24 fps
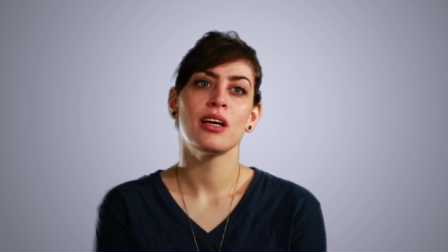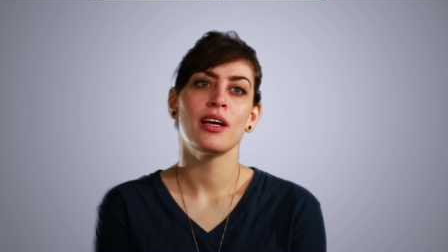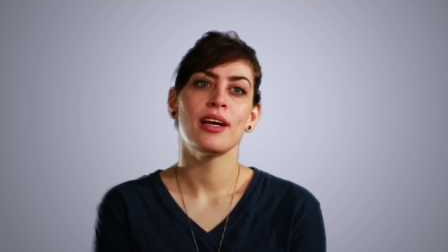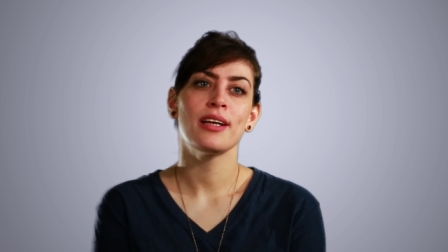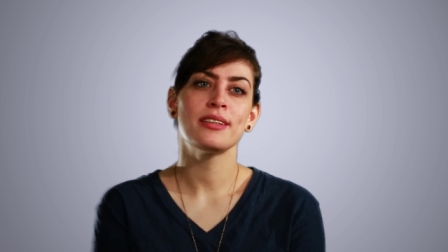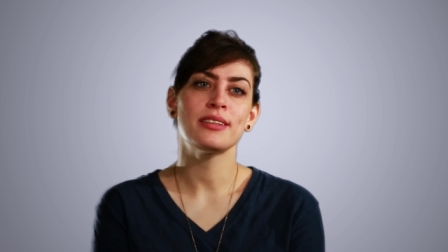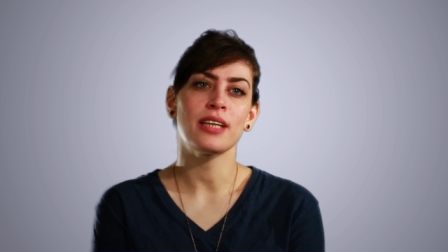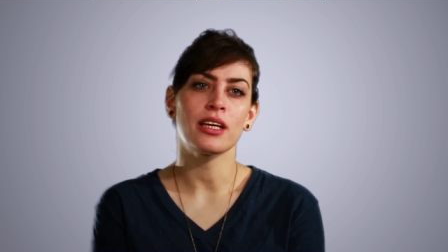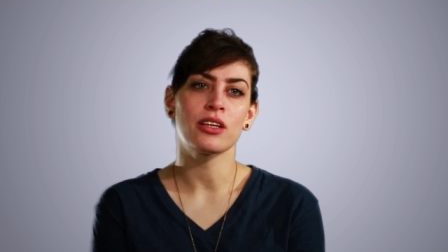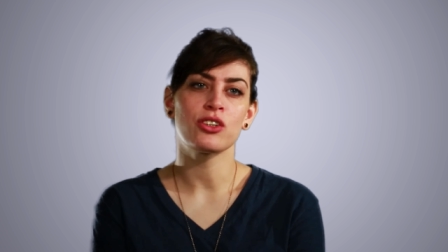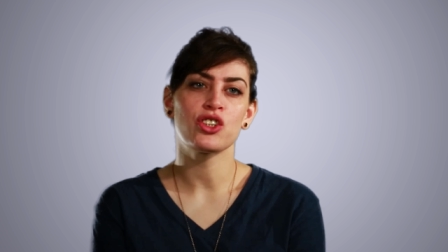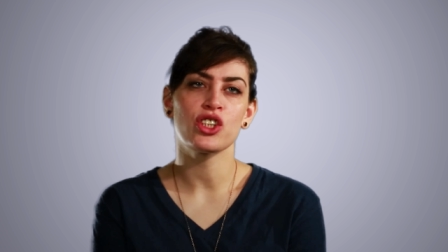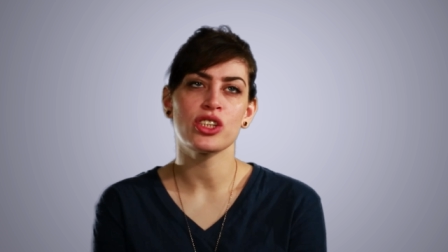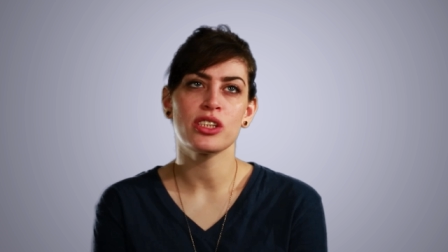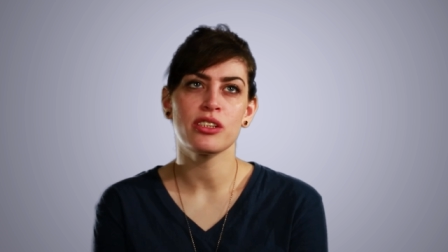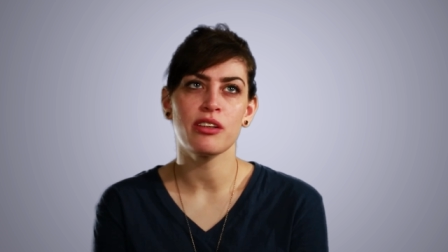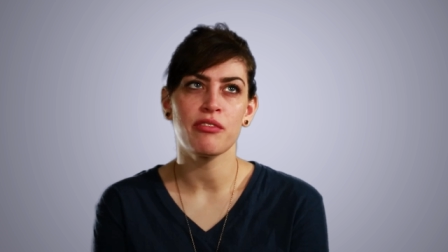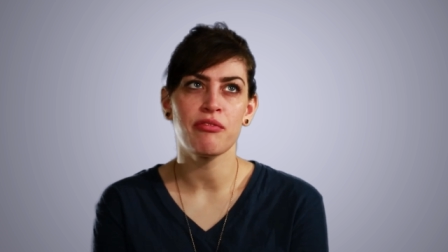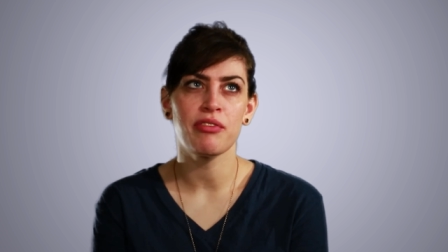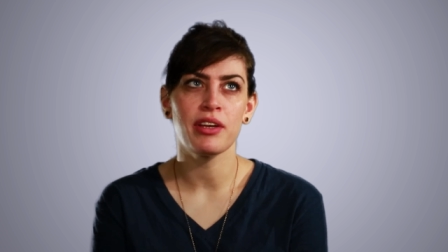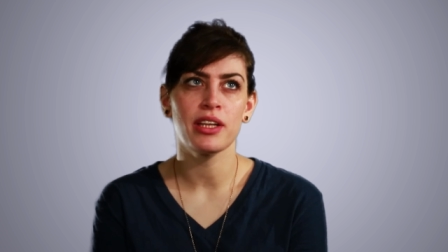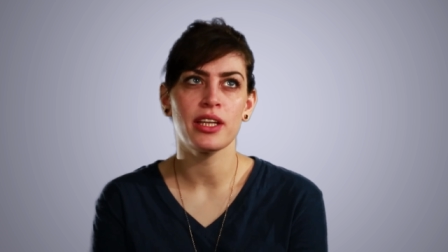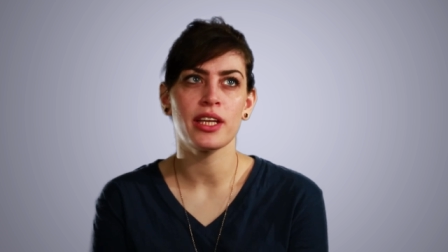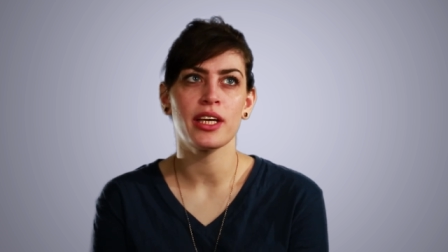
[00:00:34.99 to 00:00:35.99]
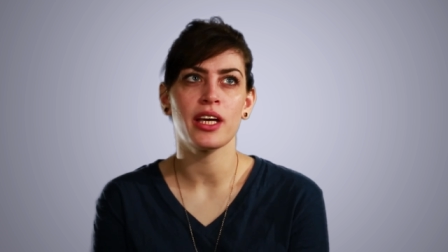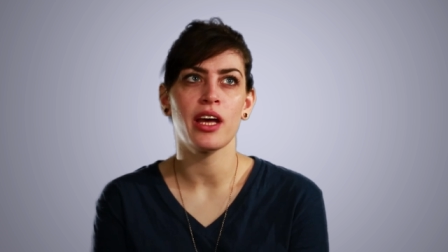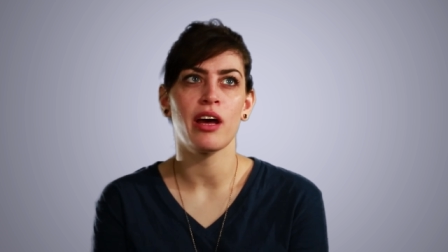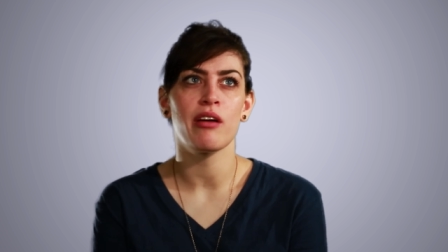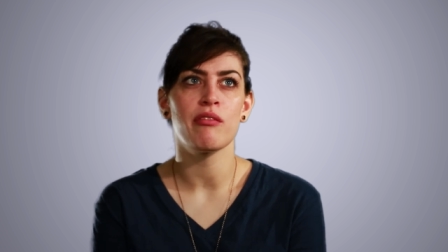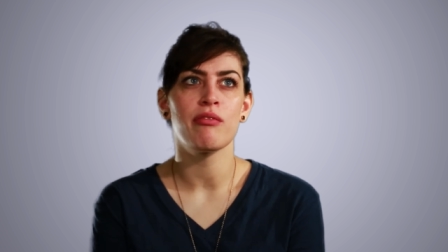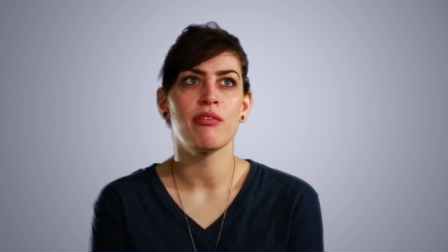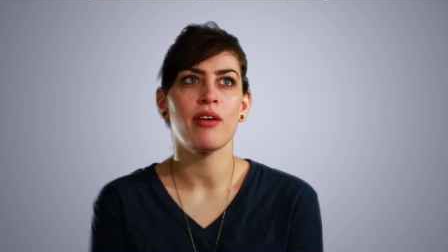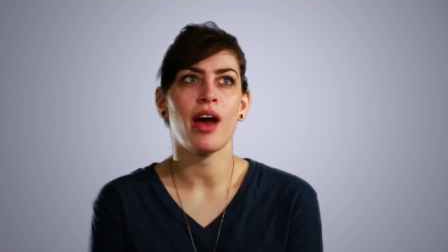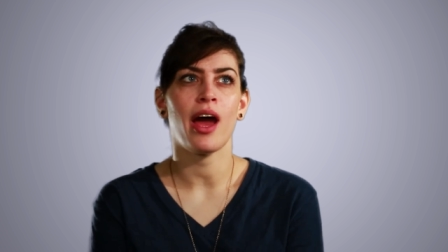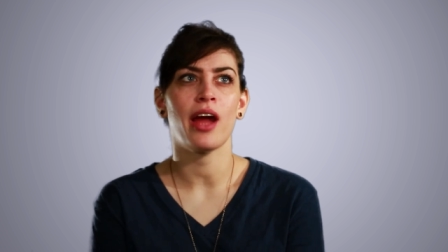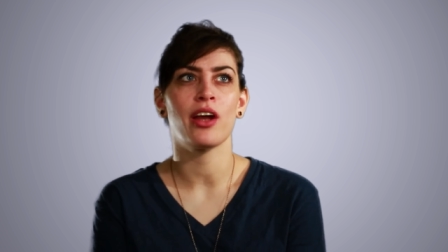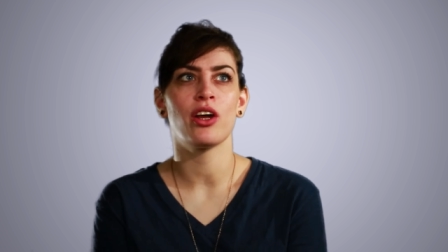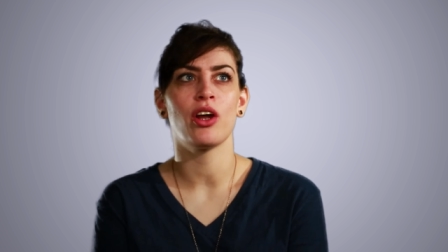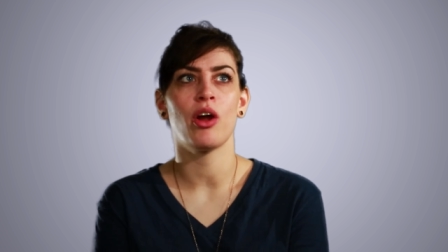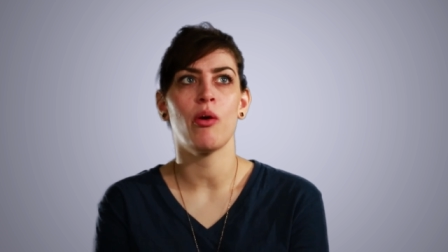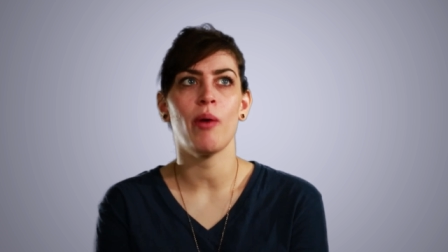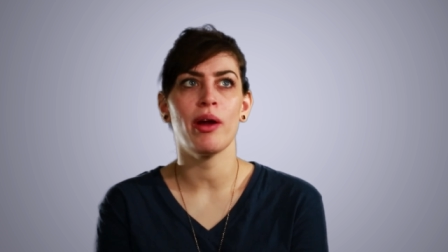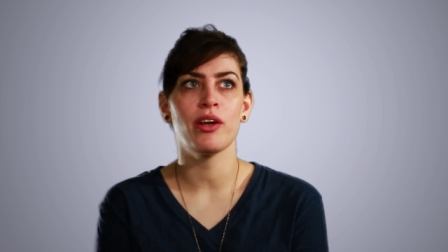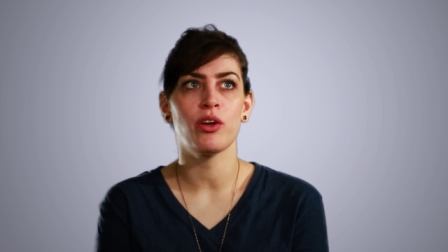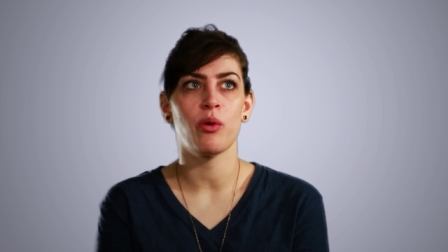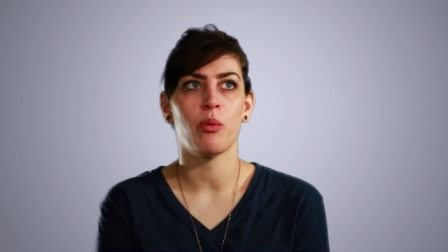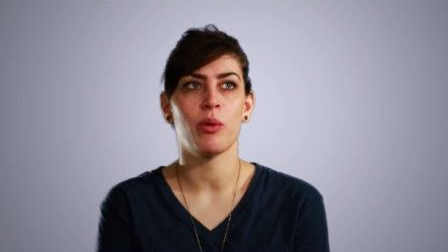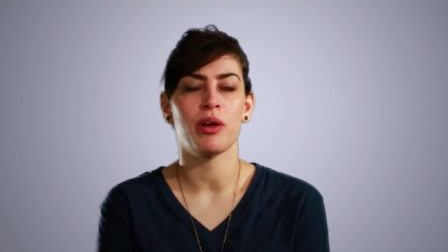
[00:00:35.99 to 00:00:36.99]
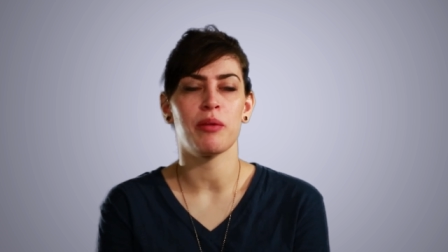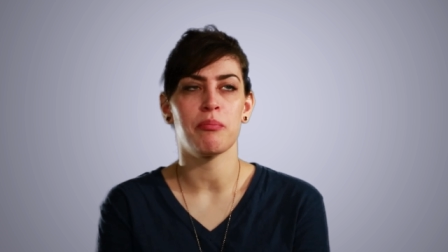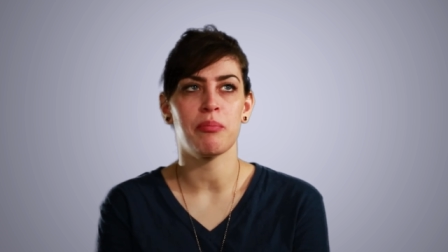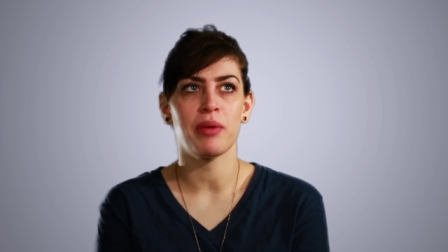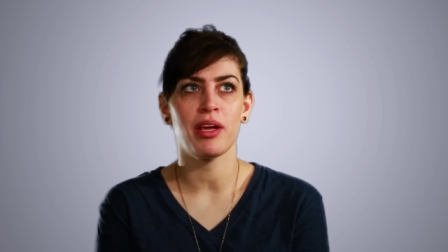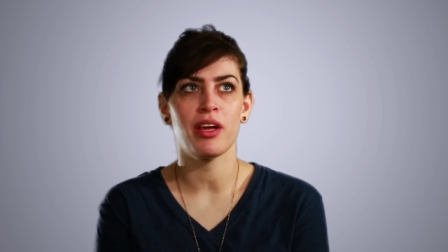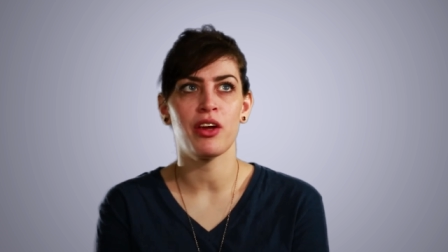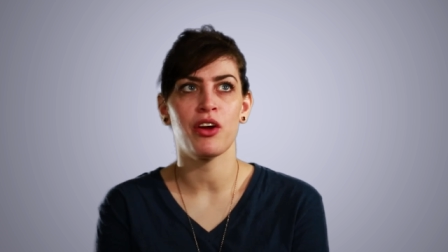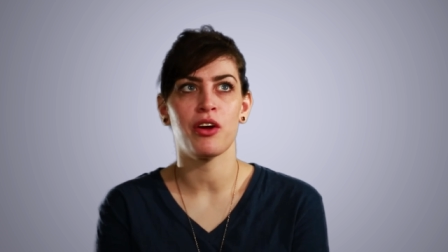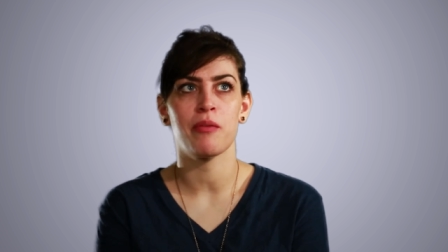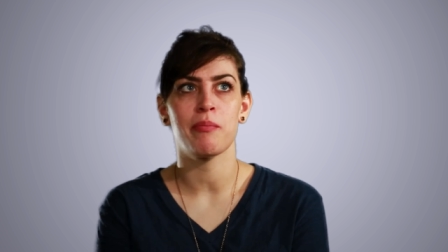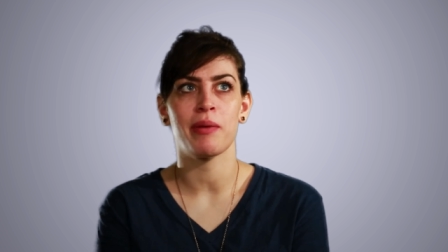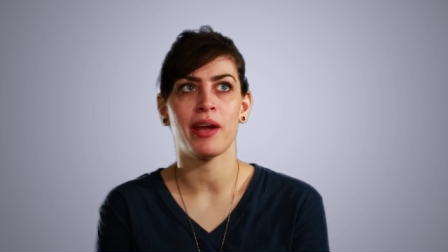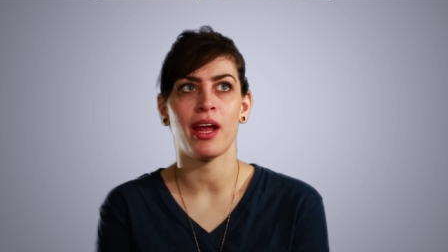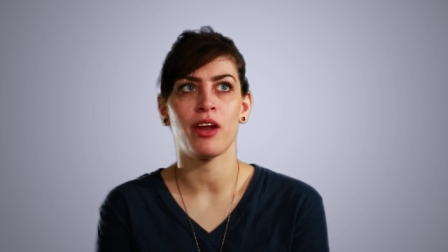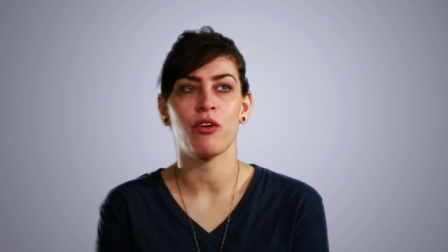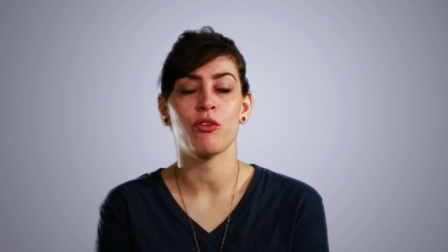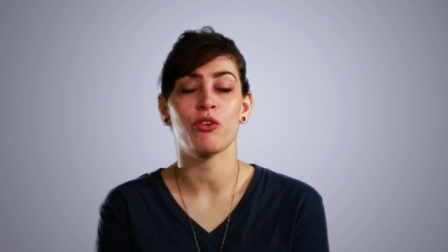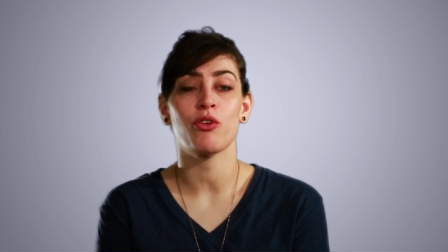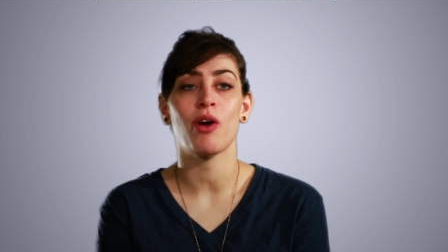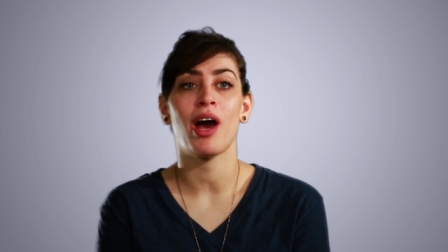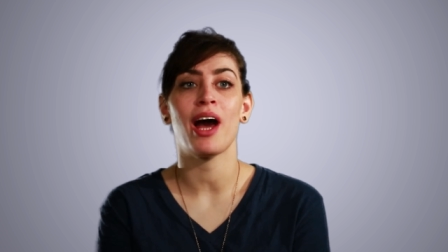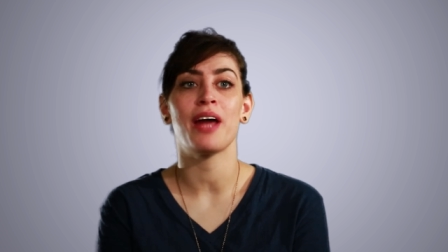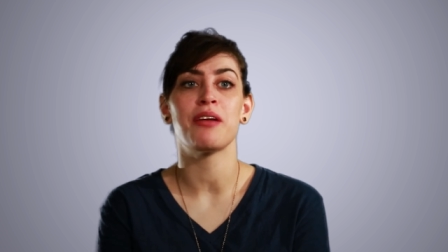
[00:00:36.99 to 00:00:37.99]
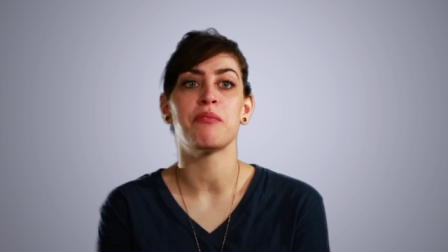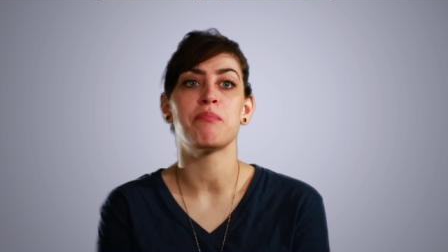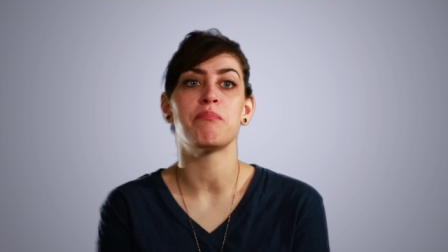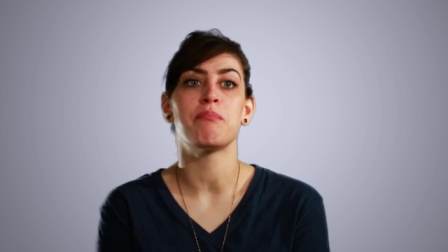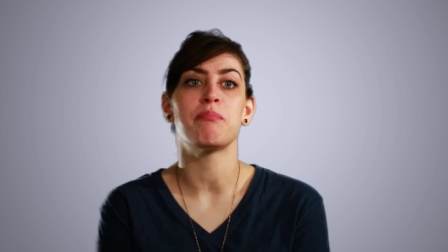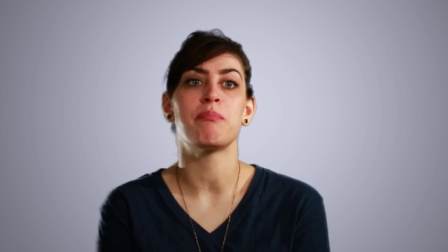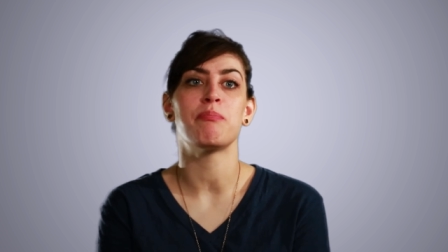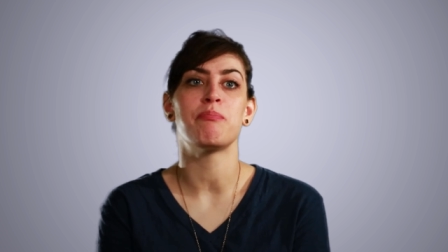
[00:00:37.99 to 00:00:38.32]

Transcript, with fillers: It's like just the feeling of I know I don't want to be here, but I don't know how to